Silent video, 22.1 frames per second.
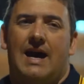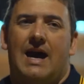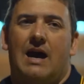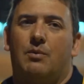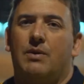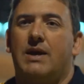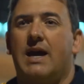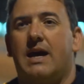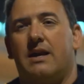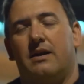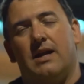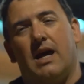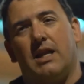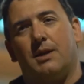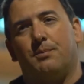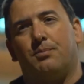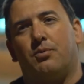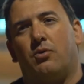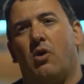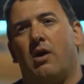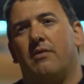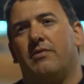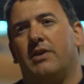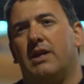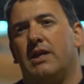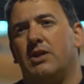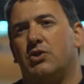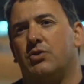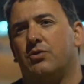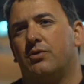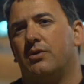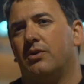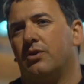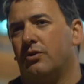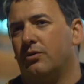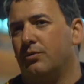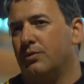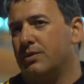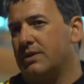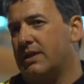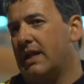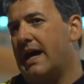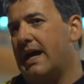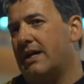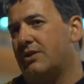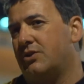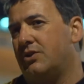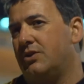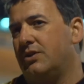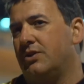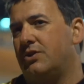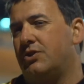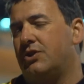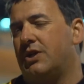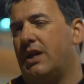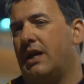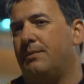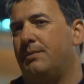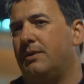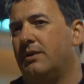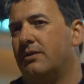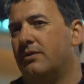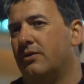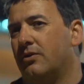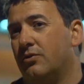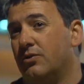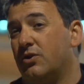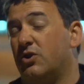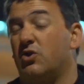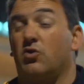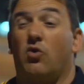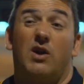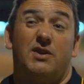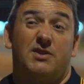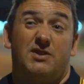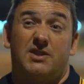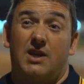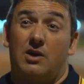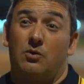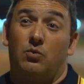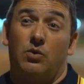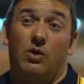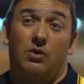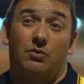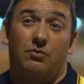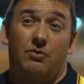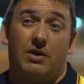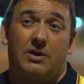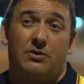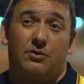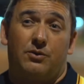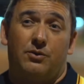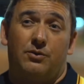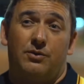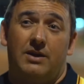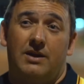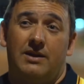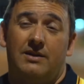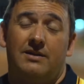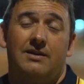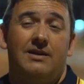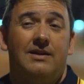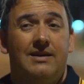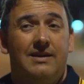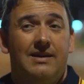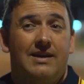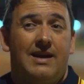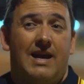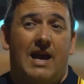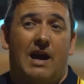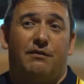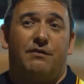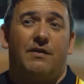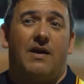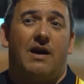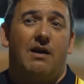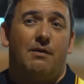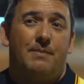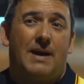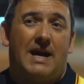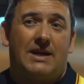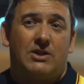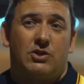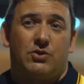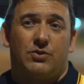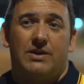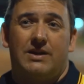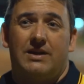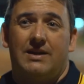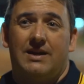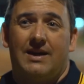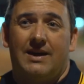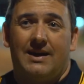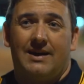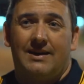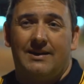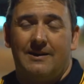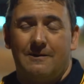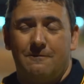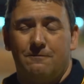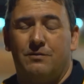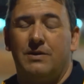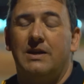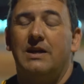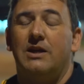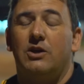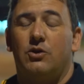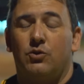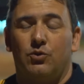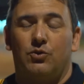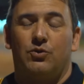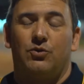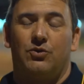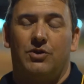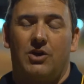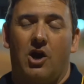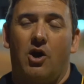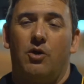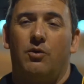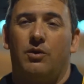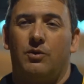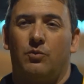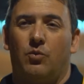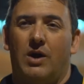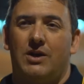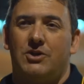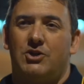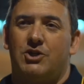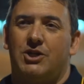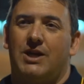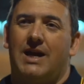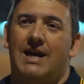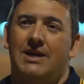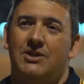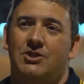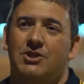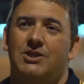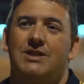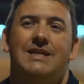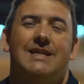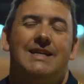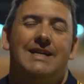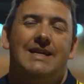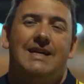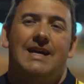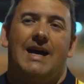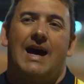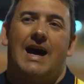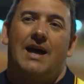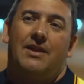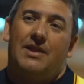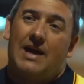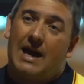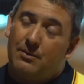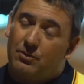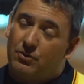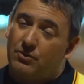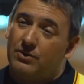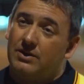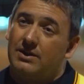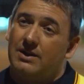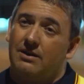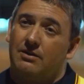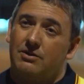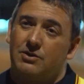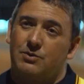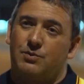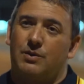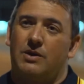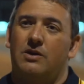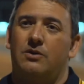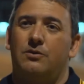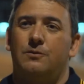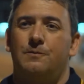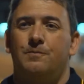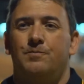We had another private entrant who was last year's champion, who's tried to set a world record in how far a battery vehicle could go on one charge. They were in there as well.